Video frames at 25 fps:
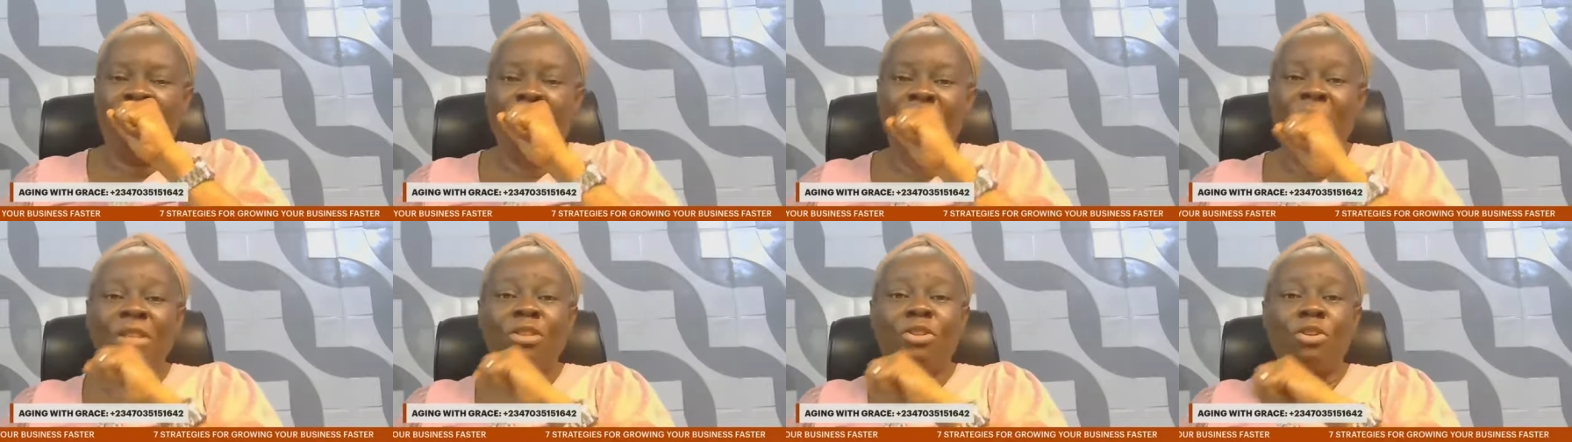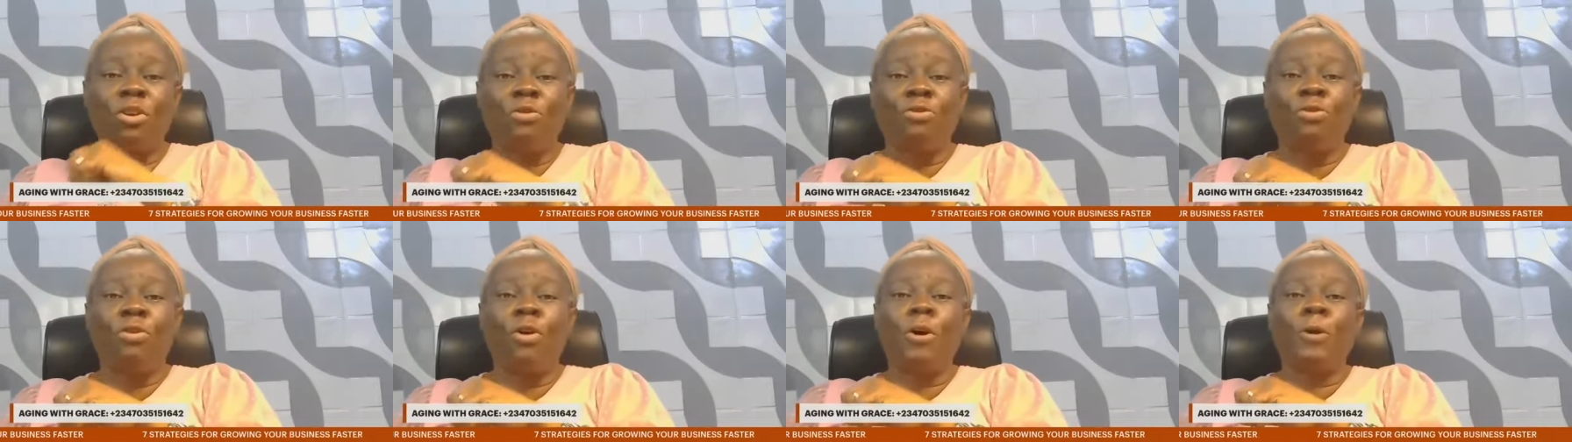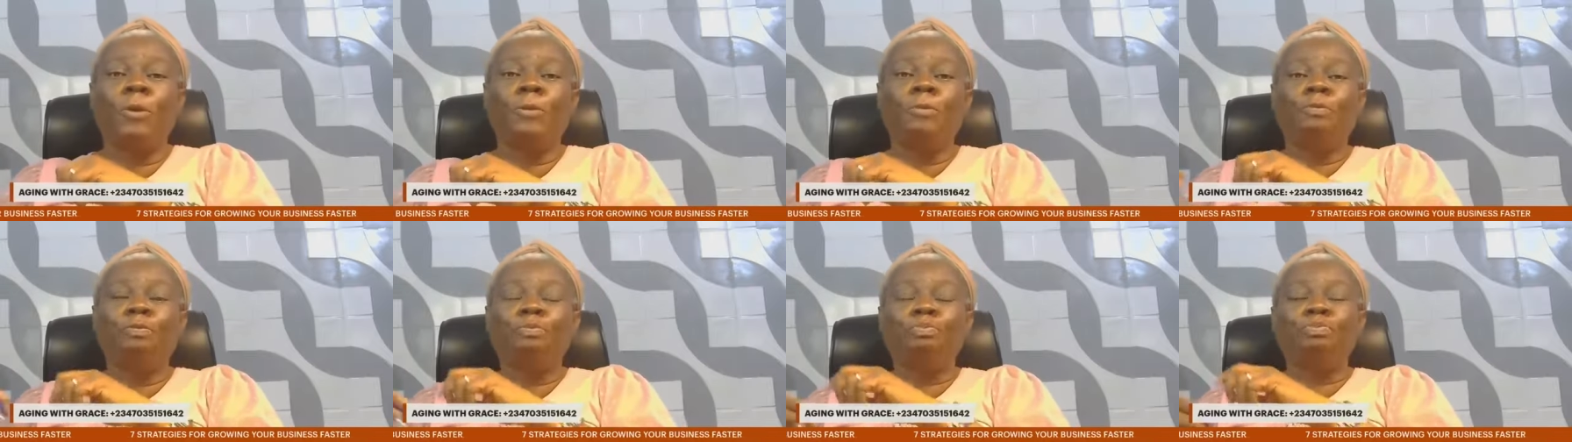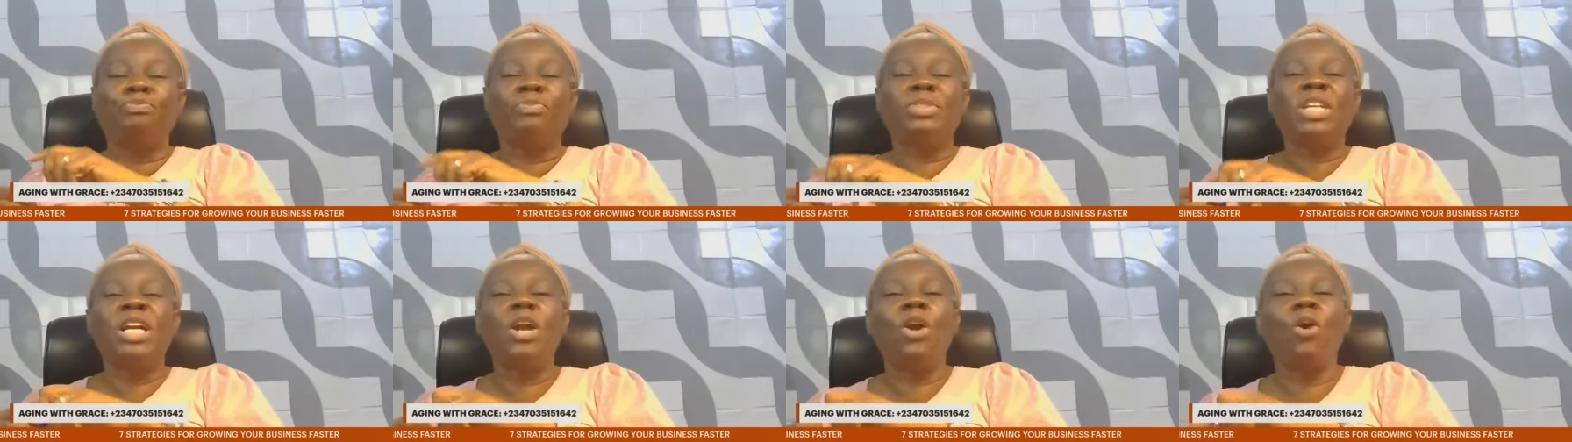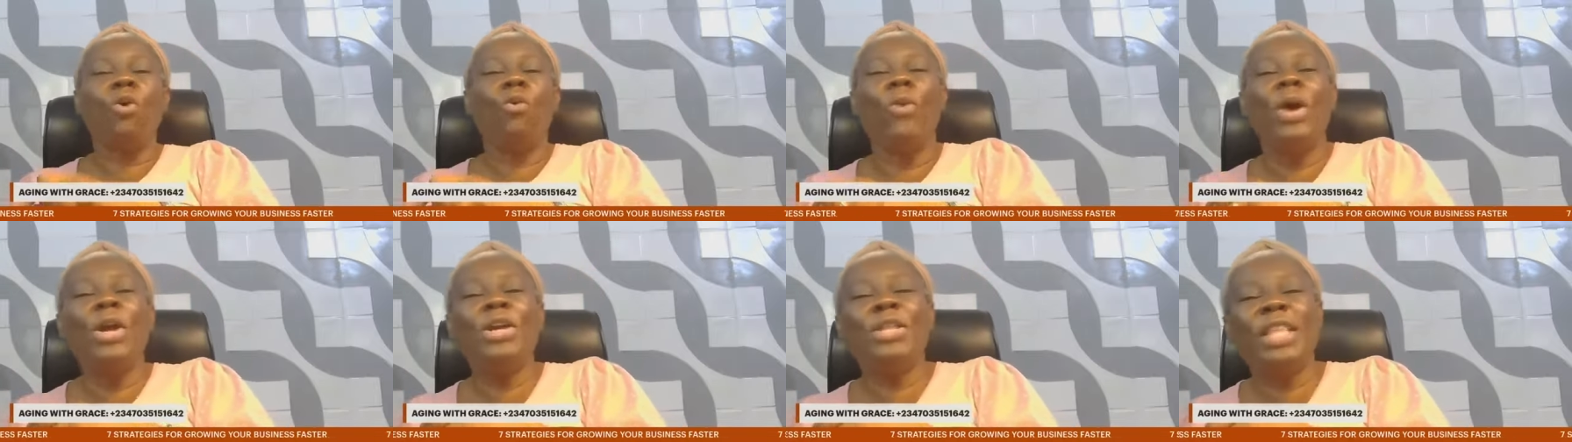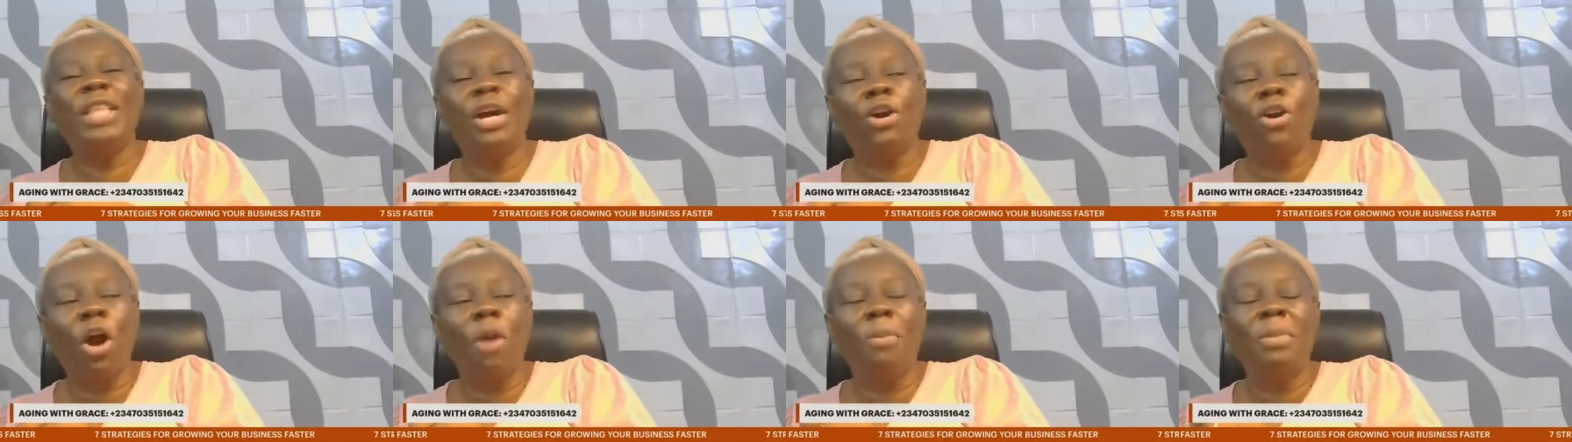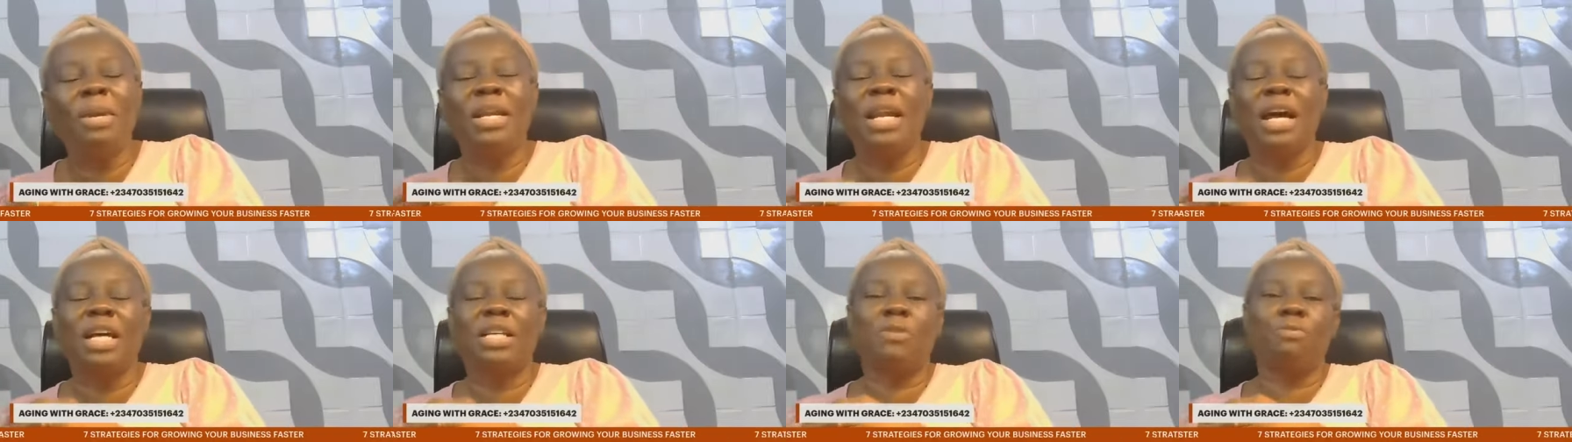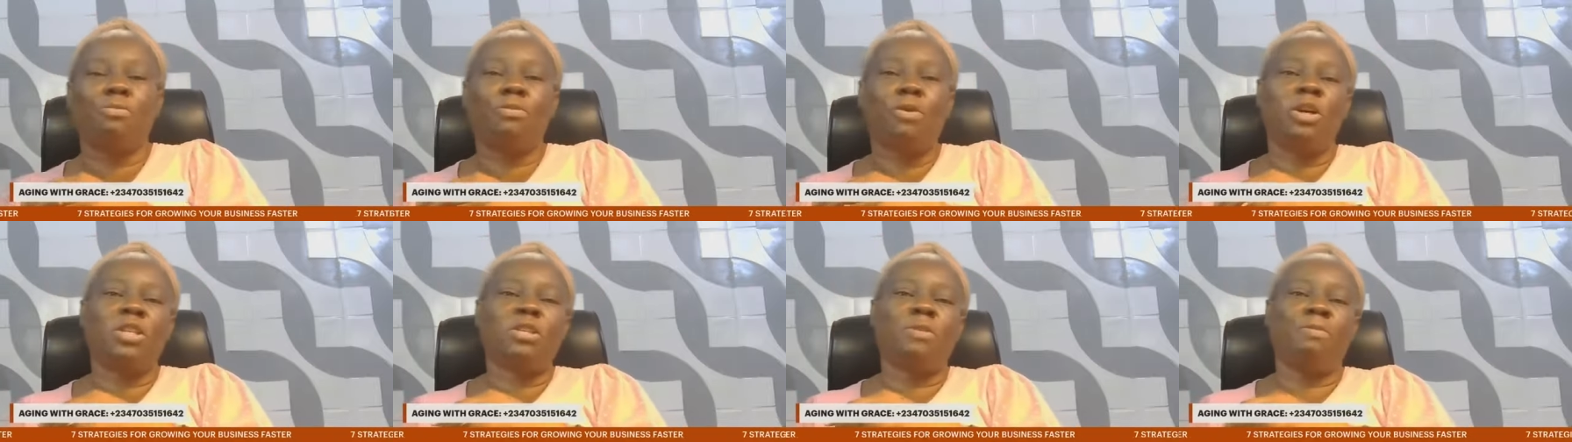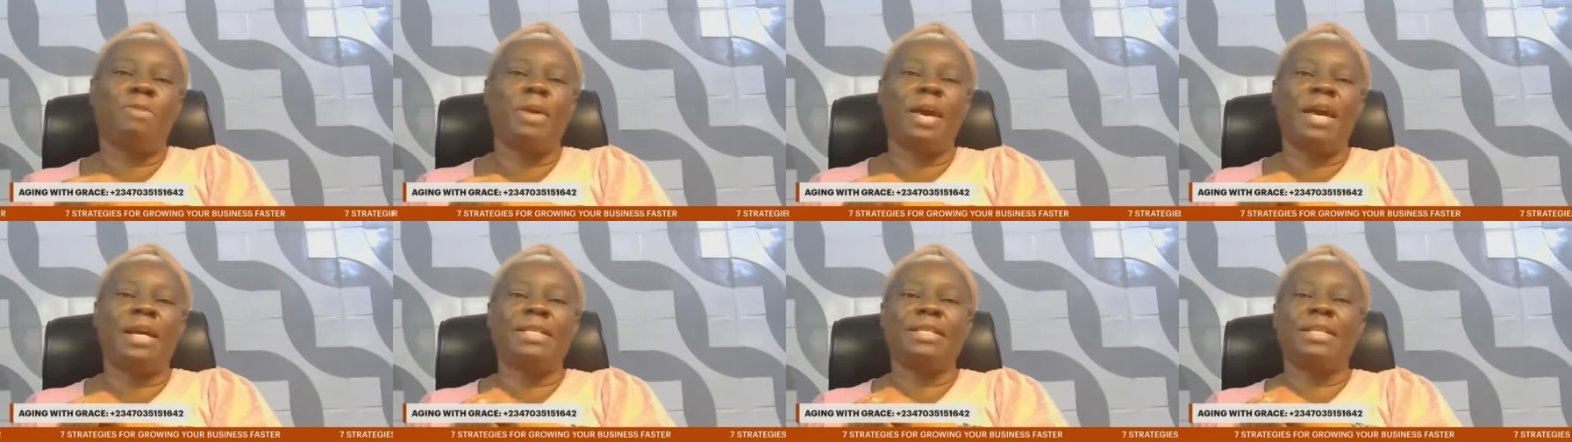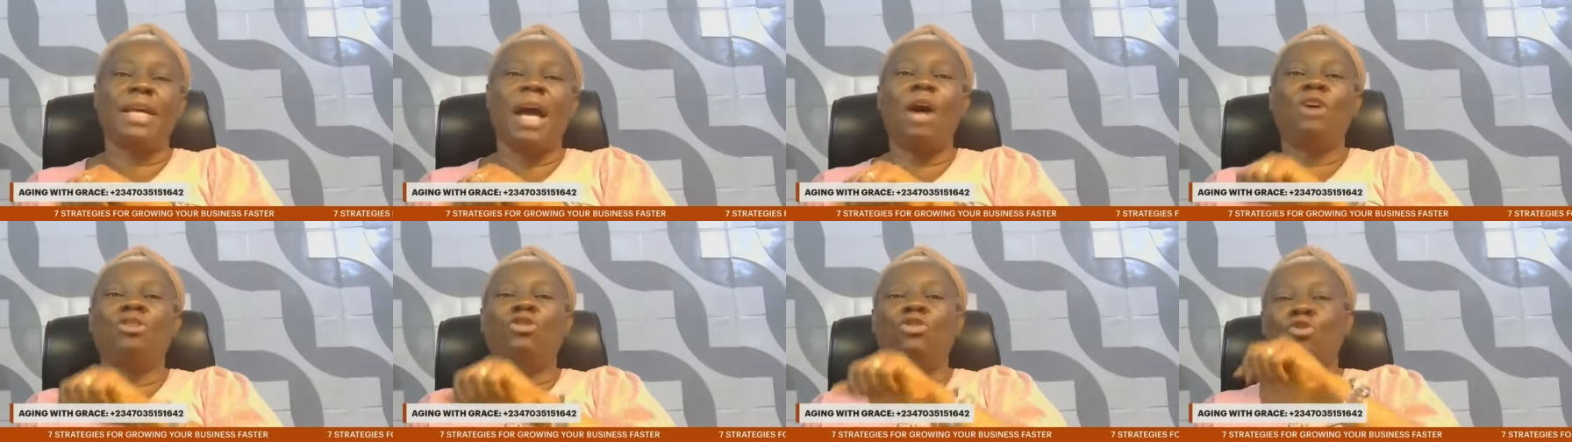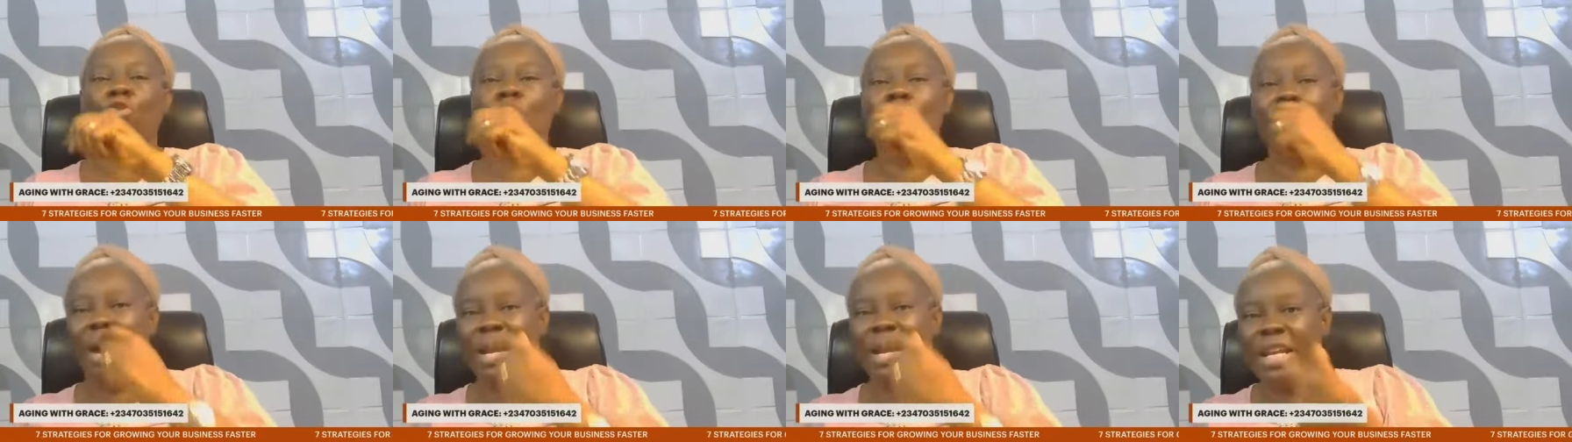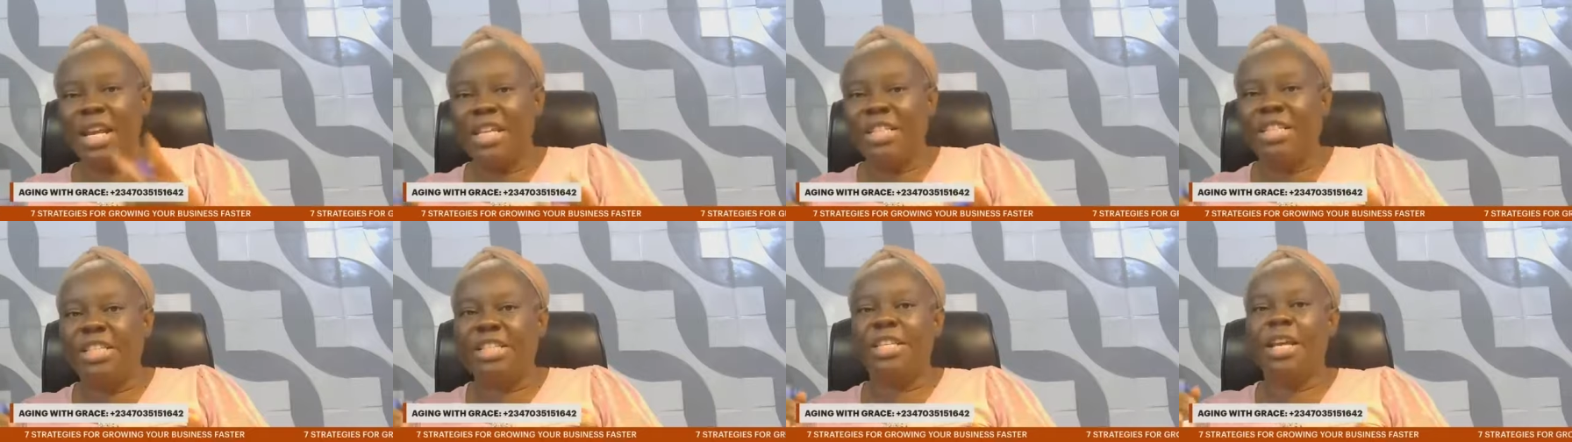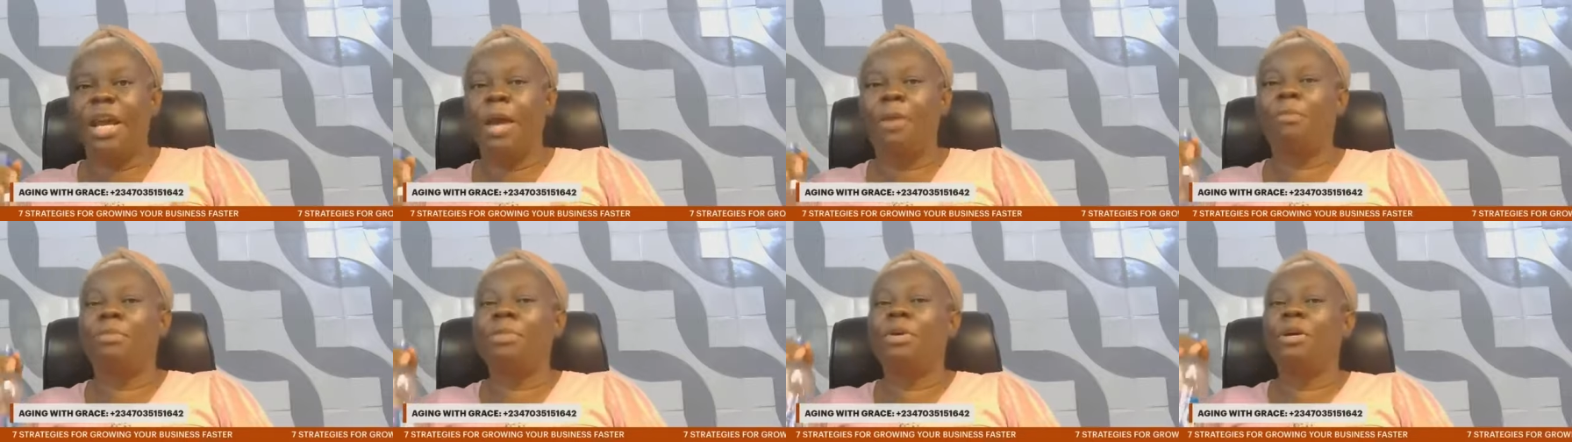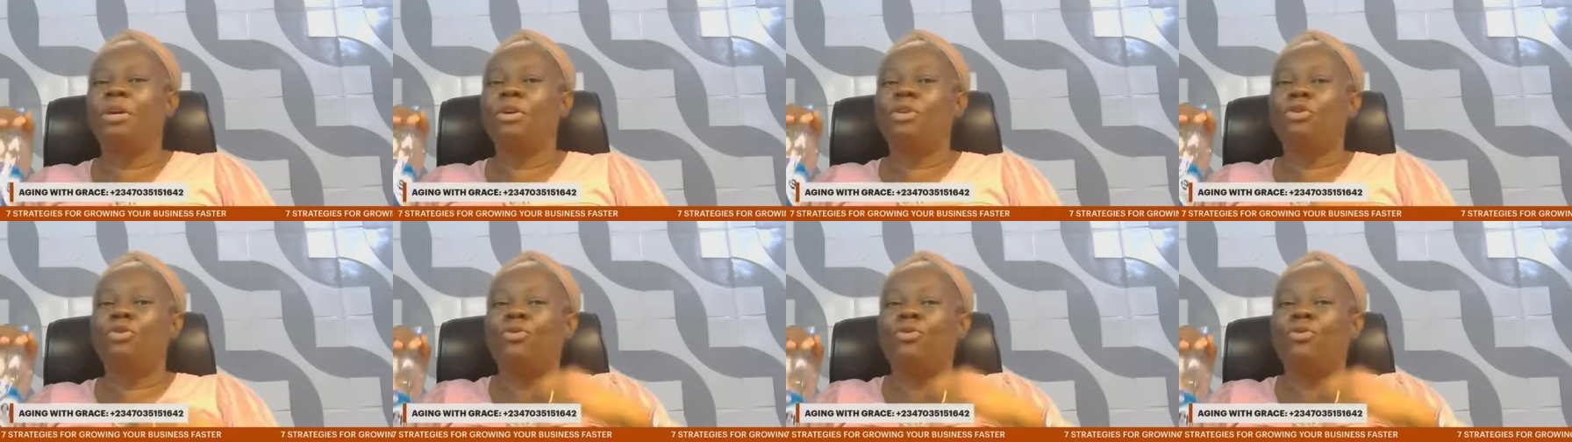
first of all when they come in as prospects how do you manage them